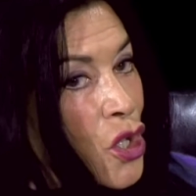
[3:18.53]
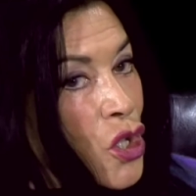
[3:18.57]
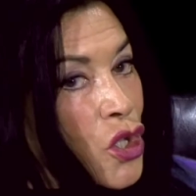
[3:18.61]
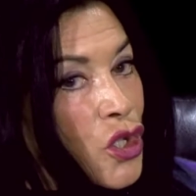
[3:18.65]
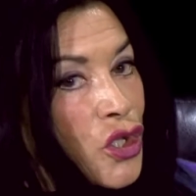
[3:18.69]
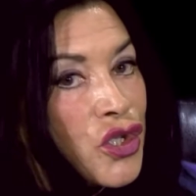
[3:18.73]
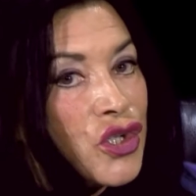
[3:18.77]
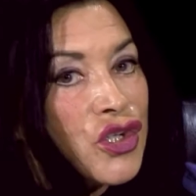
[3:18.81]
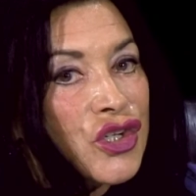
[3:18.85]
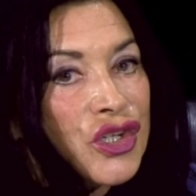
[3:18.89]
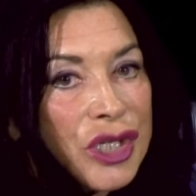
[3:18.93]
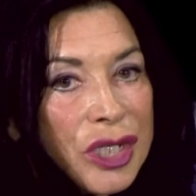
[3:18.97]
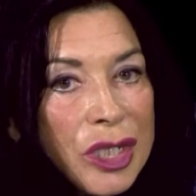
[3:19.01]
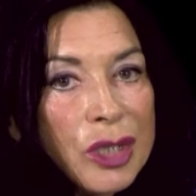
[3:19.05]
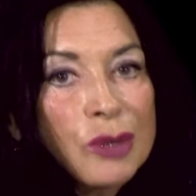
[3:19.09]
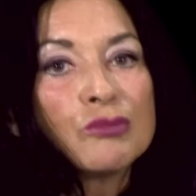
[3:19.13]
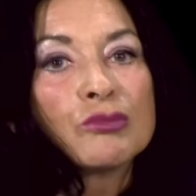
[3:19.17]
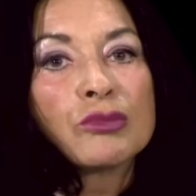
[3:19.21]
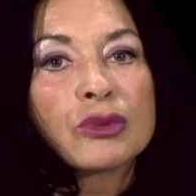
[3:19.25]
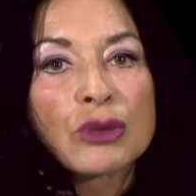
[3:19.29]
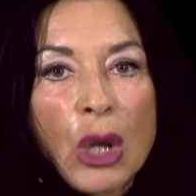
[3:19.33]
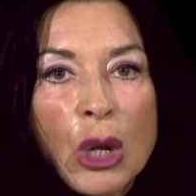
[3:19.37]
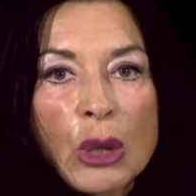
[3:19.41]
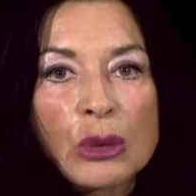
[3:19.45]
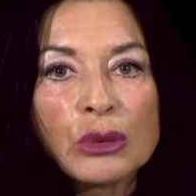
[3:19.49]
She
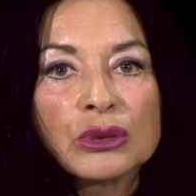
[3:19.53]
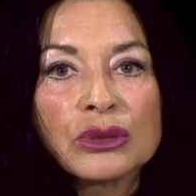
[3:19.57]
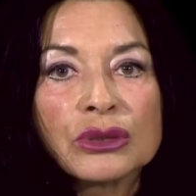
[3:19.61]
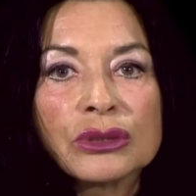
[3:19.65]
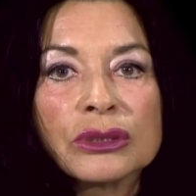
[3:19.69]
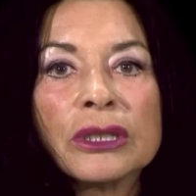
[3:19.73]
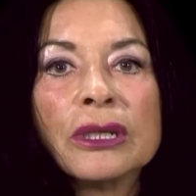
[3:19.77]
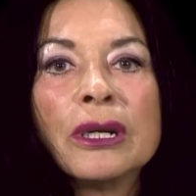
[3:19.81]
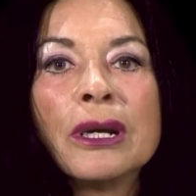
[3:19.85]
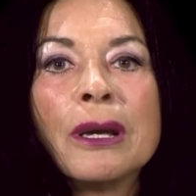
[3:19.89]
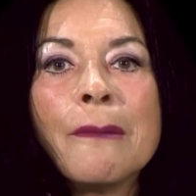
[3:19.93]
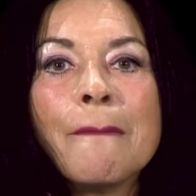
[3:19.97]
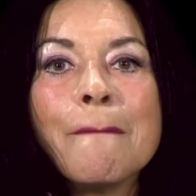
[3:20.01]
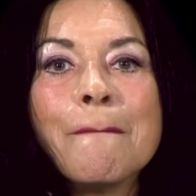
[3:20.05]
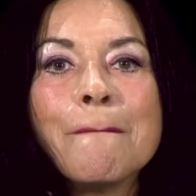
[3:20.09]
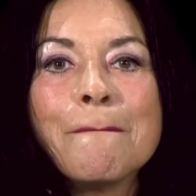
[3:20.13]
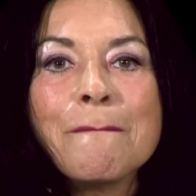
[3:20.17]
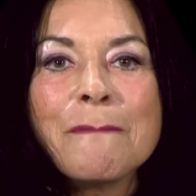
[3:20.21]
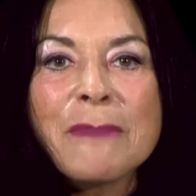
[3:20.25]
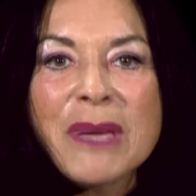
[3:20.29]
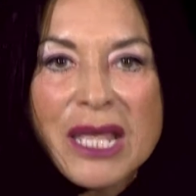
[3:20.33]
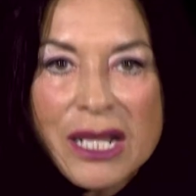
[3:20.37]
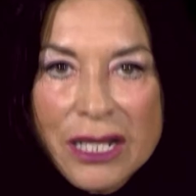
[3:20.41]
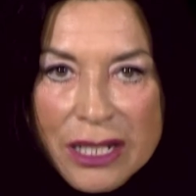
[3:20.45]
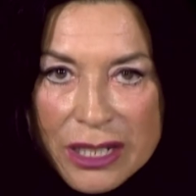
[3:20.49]
brought
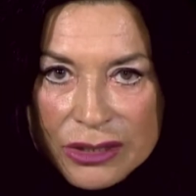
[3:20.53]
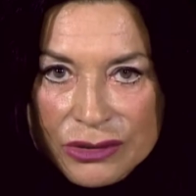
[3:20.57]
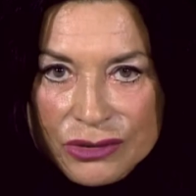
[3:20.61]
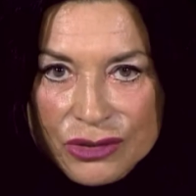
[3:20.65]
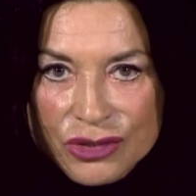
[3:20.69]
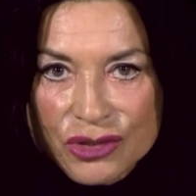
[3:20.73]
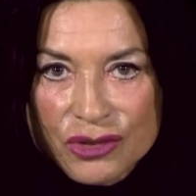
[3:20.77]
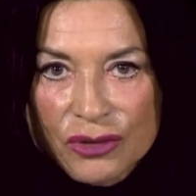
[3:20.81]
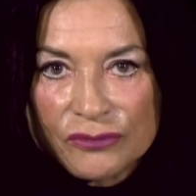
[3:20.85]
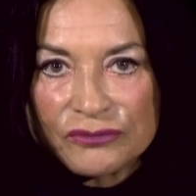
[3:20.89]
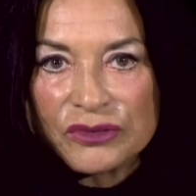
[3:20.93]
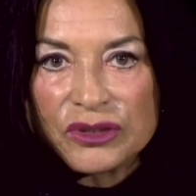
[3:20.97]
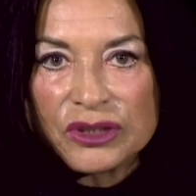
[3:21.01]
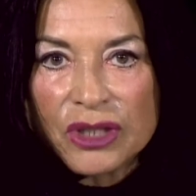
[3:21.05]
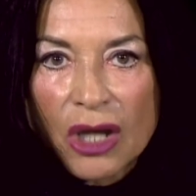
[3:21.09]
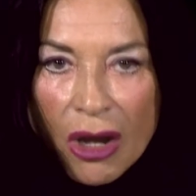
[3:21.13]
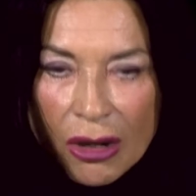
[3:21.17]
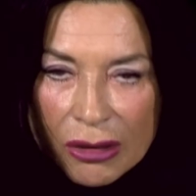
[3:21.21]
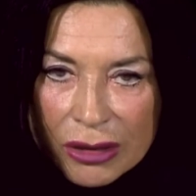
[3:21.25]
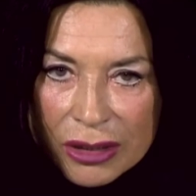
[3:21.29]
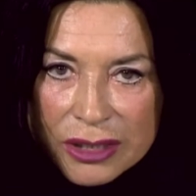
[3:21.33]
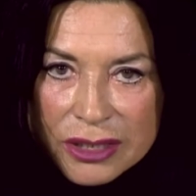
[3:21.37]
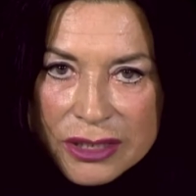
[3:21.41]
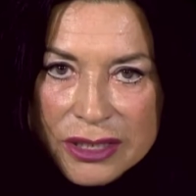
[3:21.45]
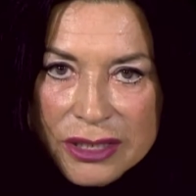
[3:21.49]
millions of
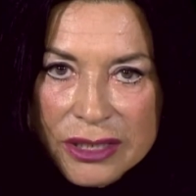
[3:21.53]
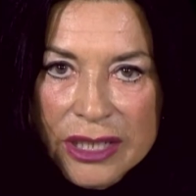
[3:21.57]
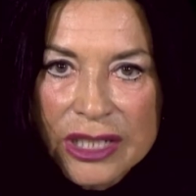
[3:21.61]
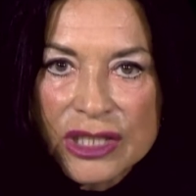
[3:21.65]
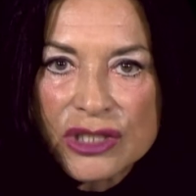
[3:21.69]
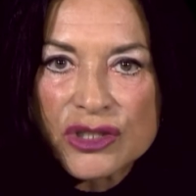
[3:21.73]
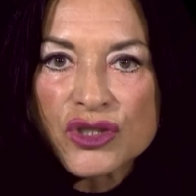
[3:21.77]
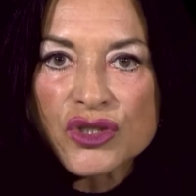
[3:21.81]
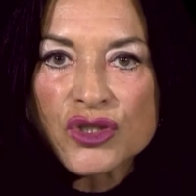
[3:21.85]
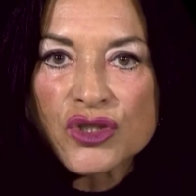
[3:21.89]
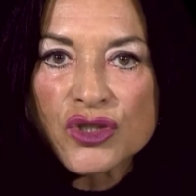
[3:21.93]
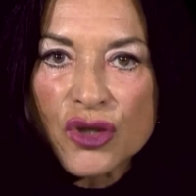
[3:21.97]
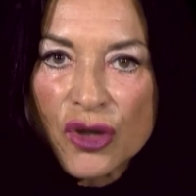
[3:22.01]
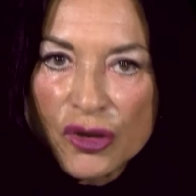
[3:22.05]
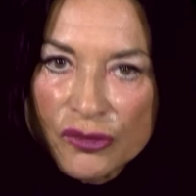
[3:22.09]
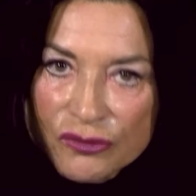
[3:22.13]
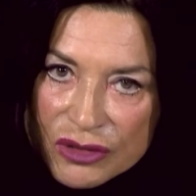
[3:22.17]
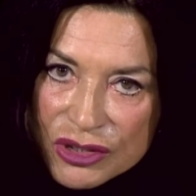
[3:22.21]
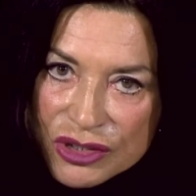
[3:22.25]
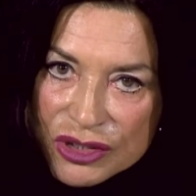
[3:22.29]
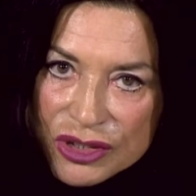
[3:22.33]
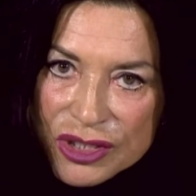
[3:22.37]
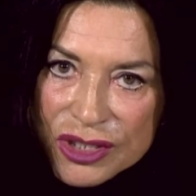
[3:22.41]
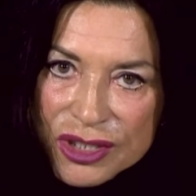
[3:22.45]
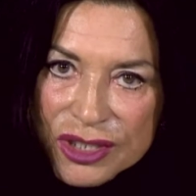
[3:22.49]
dollars in
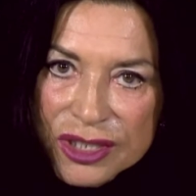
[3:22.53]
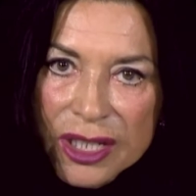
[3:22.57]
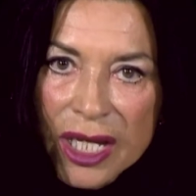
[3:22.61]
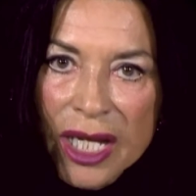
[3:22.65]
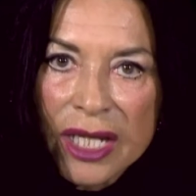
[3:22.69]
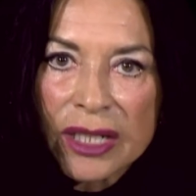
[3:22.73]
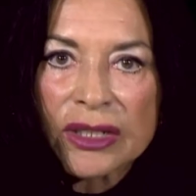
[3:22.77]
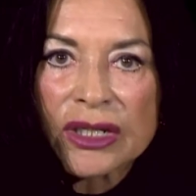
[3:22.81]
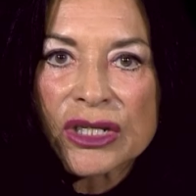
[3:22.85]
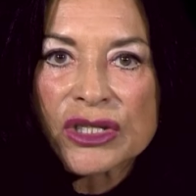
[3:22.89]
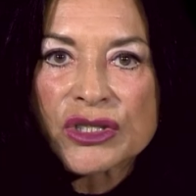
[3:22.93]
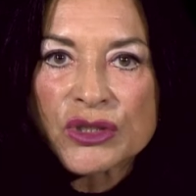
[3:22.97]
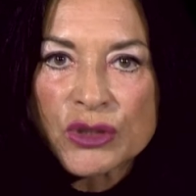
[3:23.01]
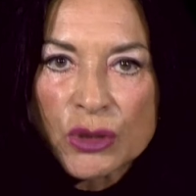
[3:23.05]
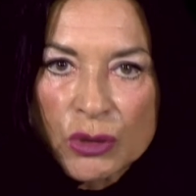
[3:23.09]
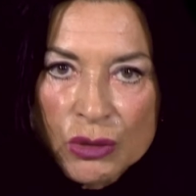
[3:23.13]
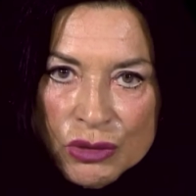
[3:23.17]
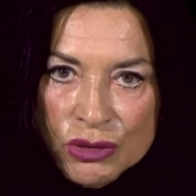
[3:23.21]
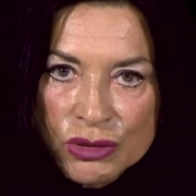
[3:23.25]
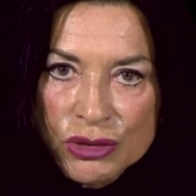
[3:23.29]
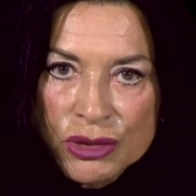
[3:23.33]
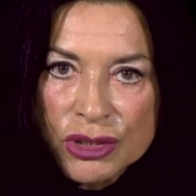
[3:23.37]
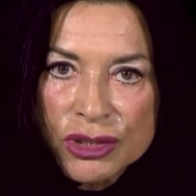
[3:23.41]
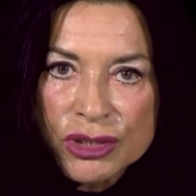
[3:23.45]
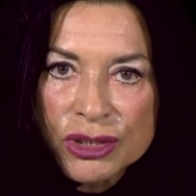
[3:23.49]
services and
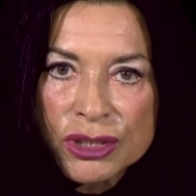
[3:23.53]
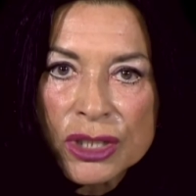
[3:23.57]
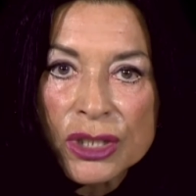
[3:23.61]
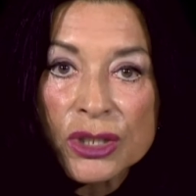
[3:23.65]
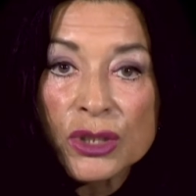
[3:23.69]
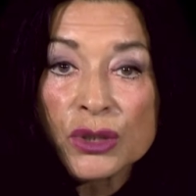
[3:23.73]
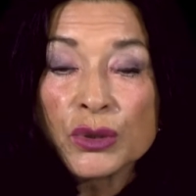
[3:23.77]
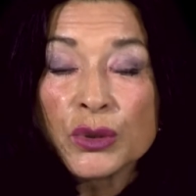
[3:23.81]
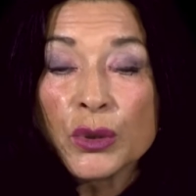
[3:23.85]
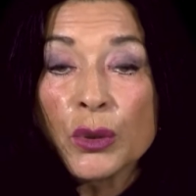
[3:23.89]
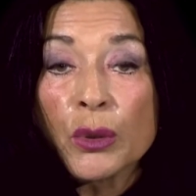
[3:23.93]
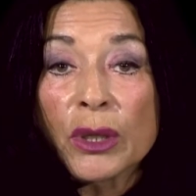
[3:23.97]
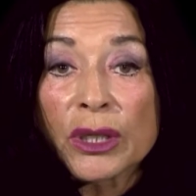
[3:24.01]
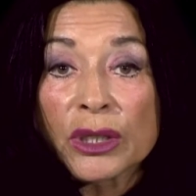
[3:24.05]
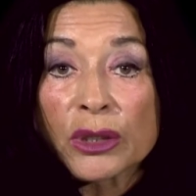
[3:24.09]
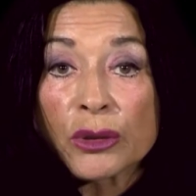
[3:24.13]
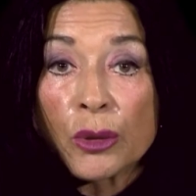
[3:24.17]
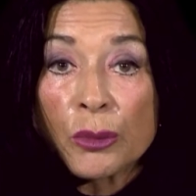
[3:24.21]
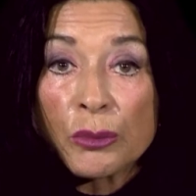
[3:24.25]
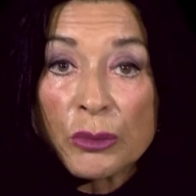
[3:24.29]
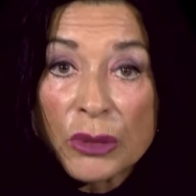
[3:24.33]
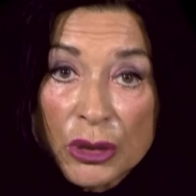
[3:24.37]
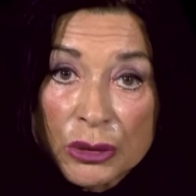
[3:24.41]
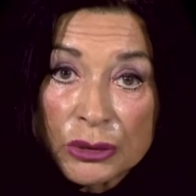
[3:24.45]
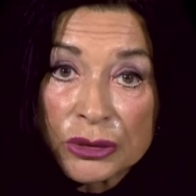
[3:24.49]
resources to her
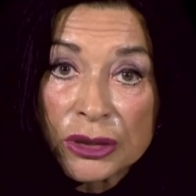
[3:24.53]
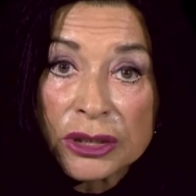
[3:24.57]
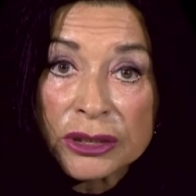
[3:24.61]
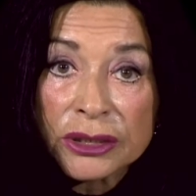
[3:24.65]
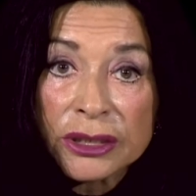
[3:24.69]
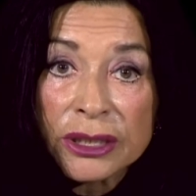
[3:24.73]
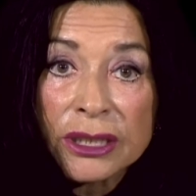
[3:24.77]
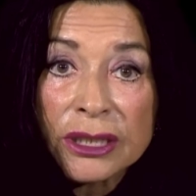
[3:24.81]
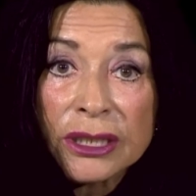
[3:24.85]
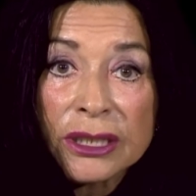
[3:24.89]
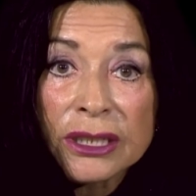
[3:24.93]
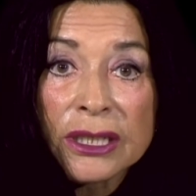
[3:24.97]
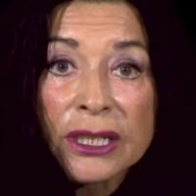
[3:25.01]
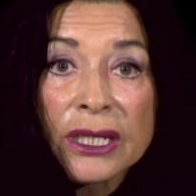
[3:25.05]
community